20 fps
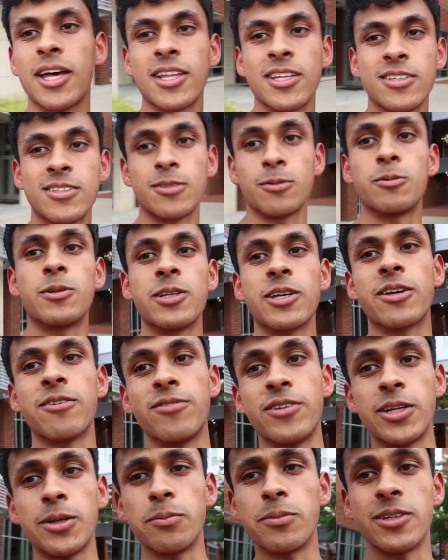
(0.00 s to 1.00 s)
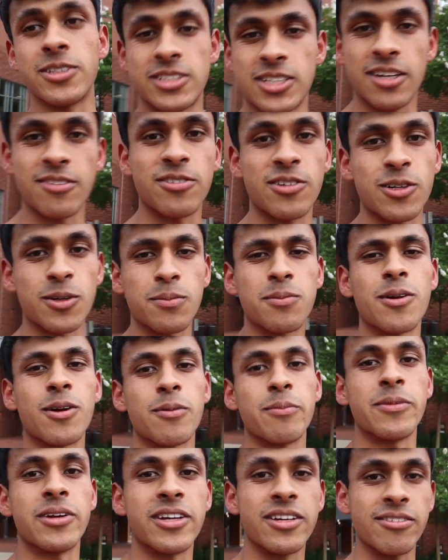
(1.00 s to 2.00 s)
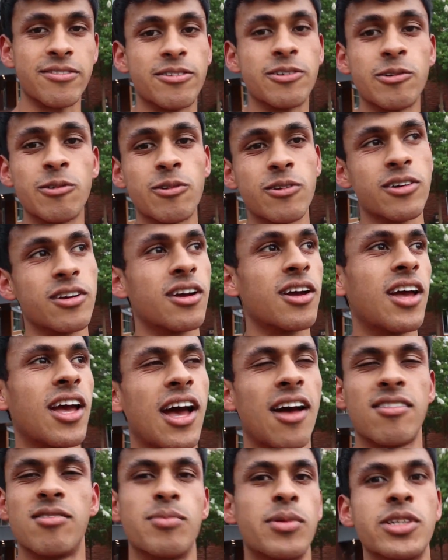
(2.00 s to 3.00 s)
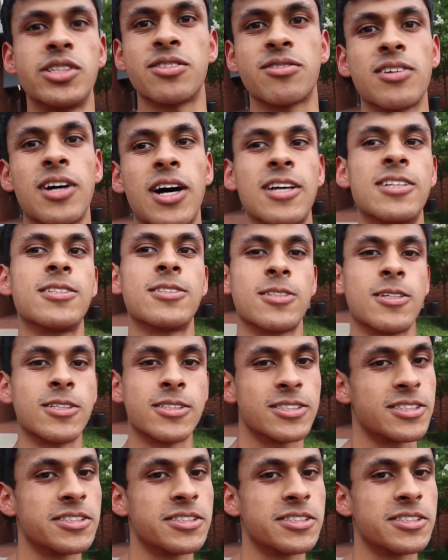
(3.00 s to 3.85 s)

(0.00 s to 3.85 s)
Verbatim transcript: yeah, this is a really convenient place to have your apartment if you have a bunch of classes on